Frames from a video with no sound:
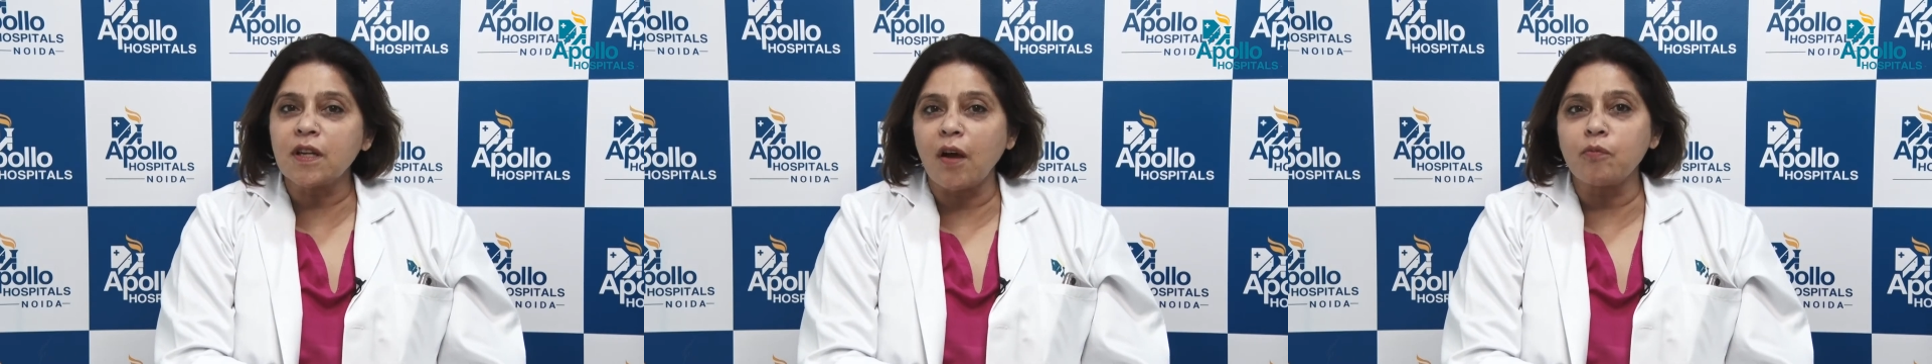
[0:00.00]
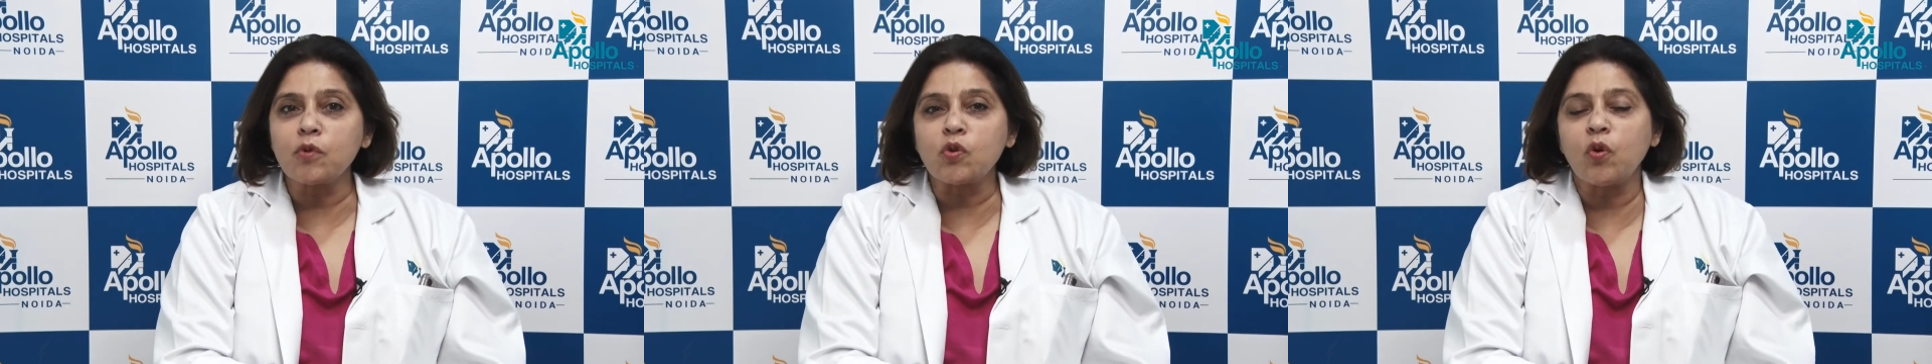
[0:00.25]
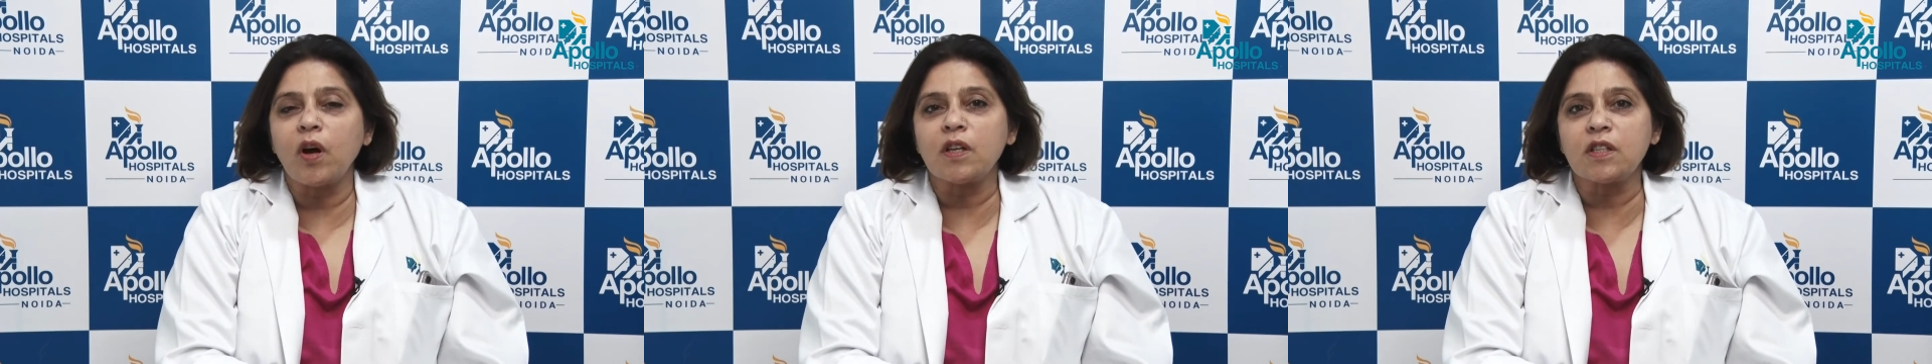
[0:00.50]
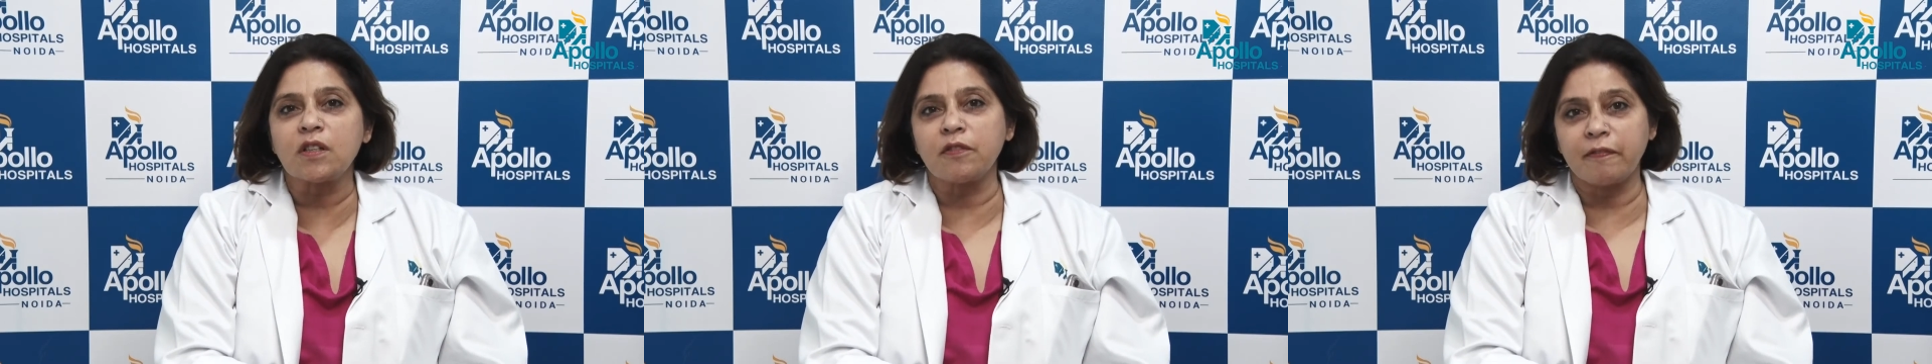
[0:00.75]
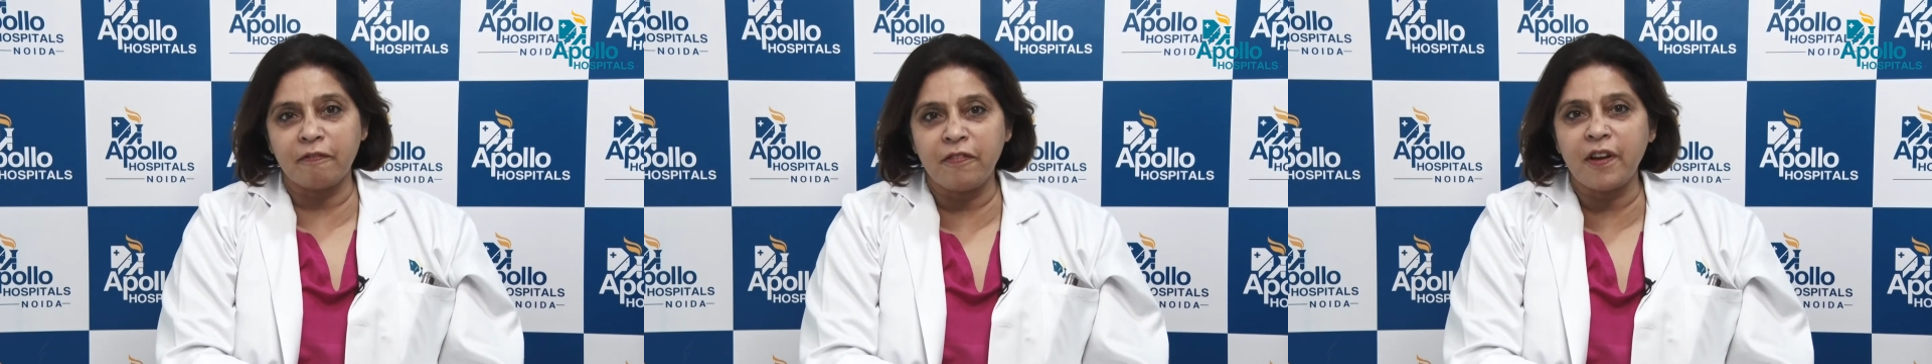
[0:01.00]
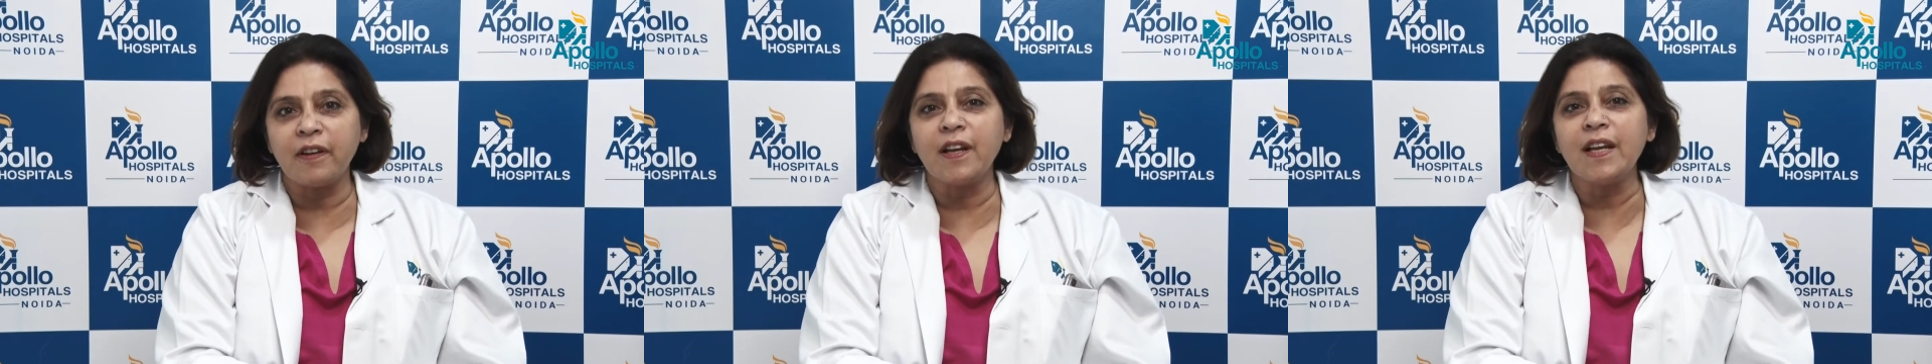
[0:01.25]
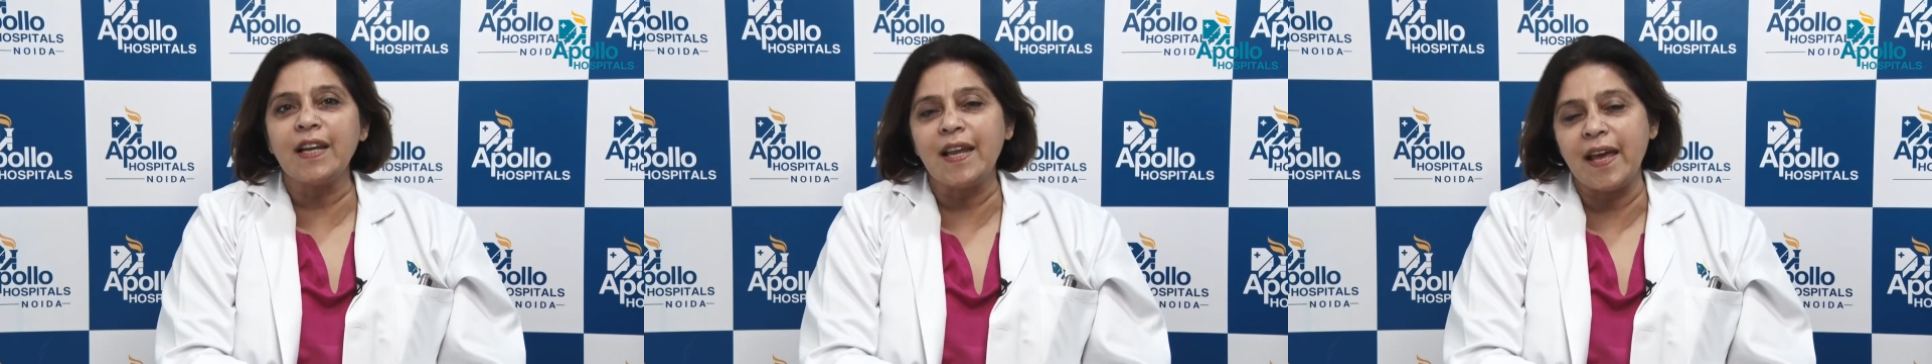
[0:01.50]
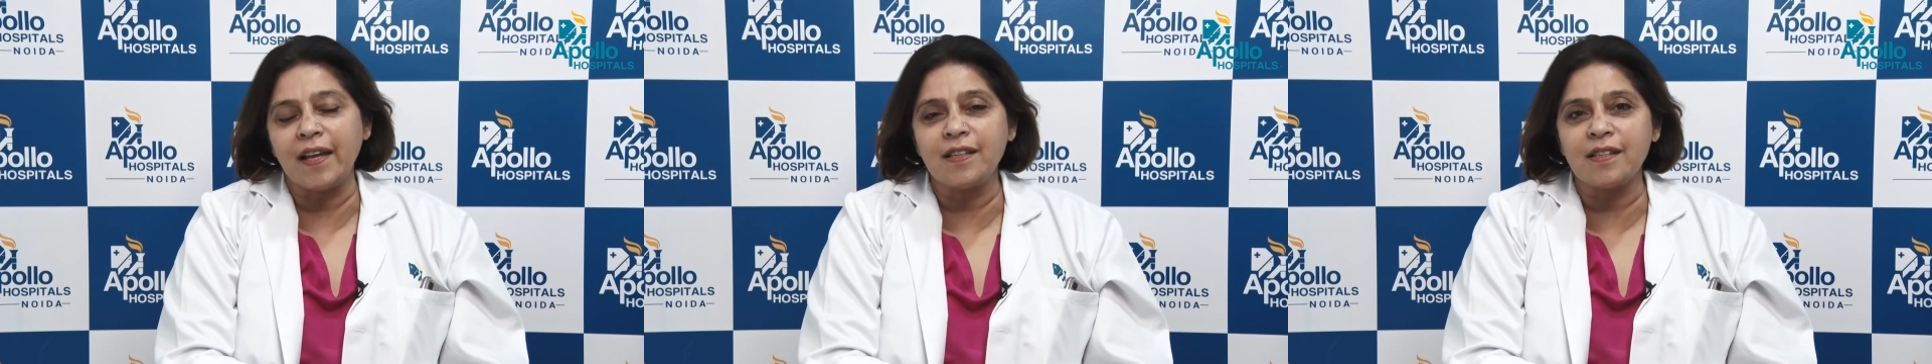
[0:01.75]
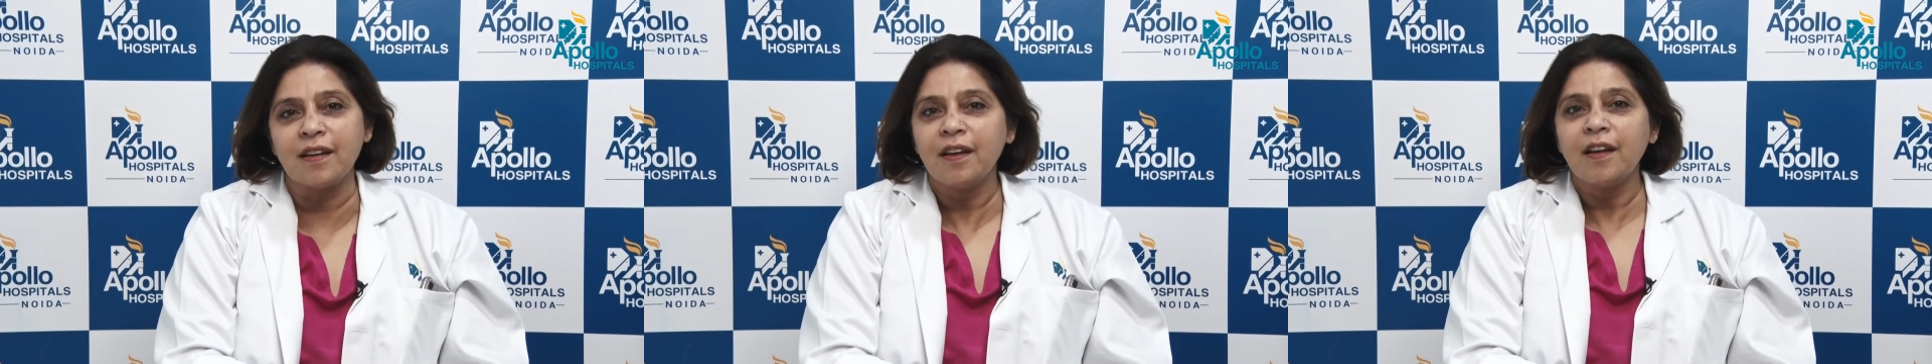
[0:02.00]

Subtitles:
come to us very late